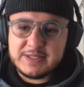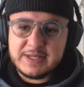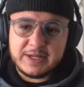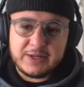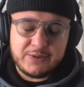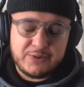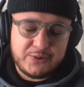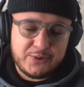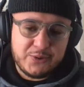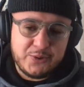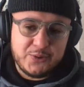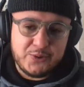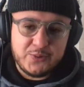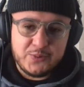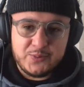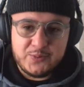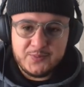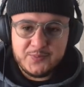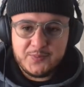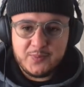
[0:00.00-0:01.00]

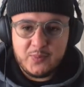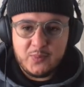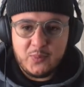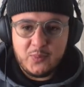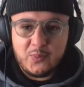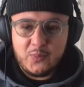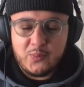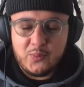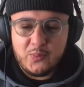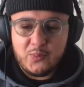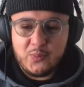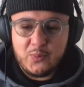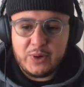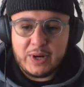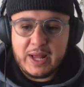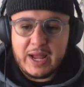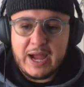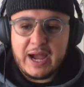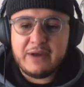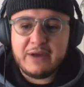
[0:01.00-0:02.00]
through what
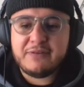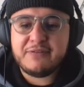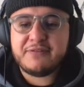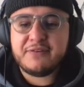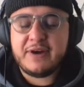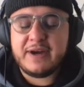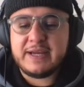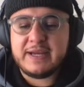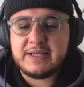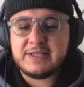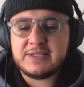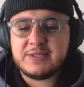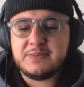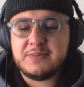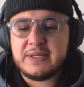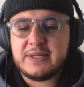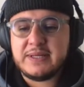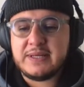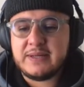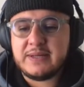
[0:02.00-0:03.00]
I find to
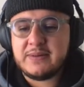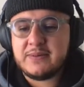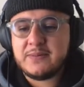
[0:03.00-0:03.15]
be